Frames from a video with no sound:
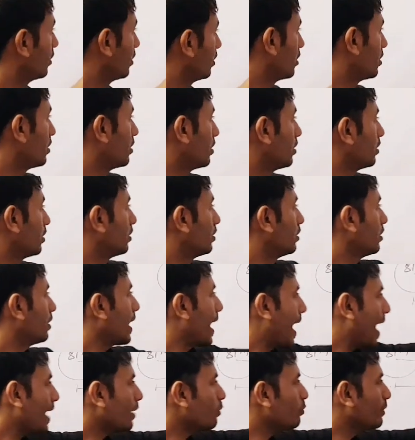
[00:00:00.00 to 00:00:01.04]
and with
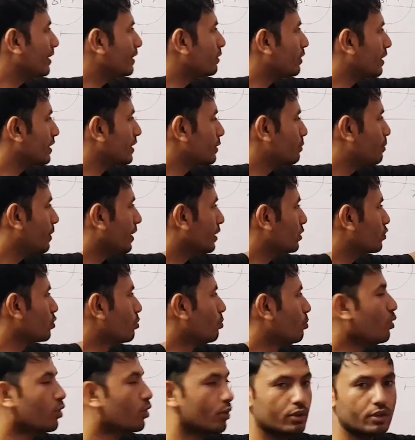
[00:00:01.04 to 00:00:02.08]
respect to moon
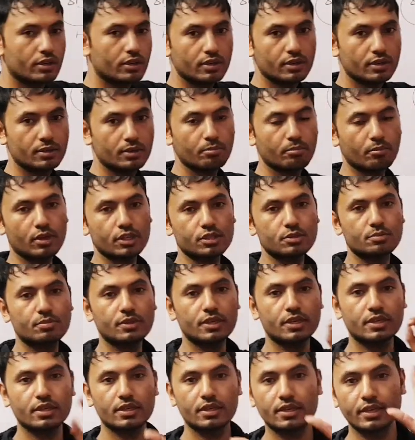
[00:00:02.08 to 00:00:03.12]
must be
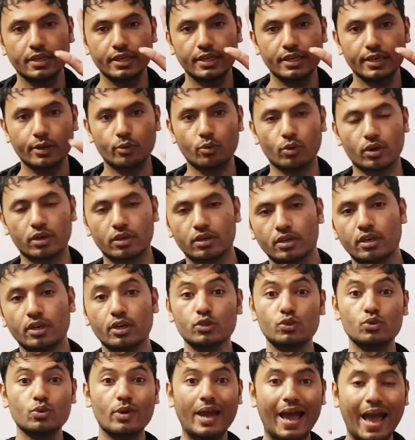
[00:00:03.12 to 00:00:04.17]
equal to
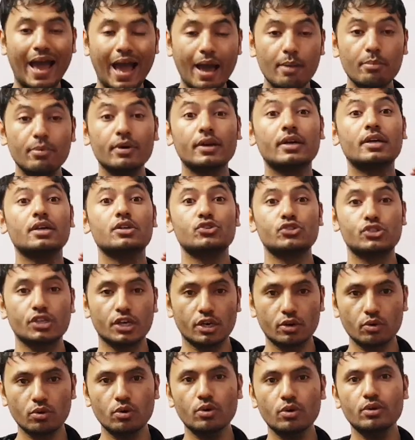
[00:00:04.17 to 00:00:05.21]
have 0
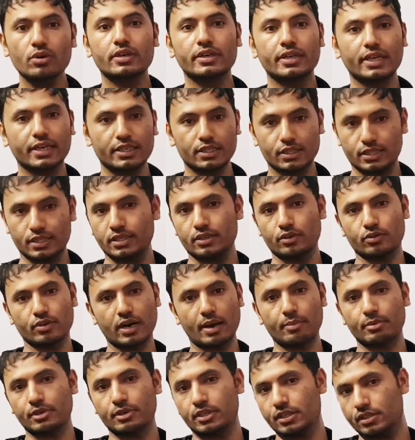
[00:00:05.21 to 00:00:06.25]
net
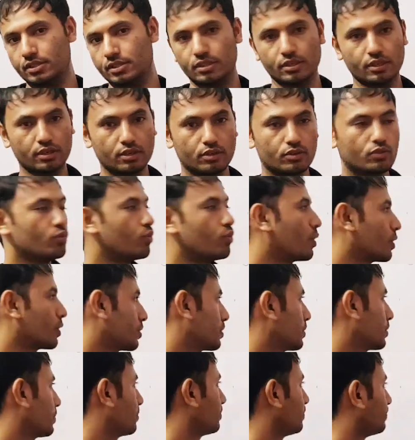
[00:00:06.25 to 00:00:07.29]
gravitational force.
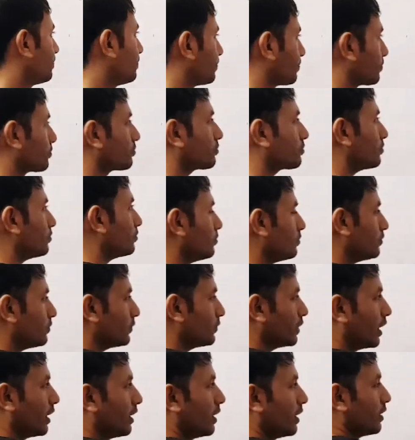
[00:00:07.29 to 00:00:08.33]
The
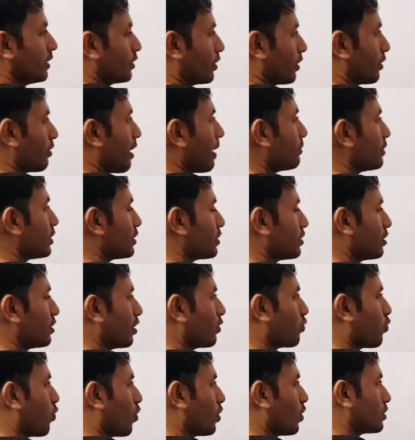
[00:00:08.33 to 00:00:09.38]
gravitational force
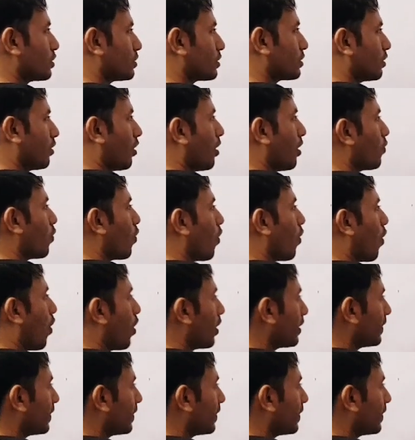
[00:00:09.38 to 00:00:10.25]
of Earth and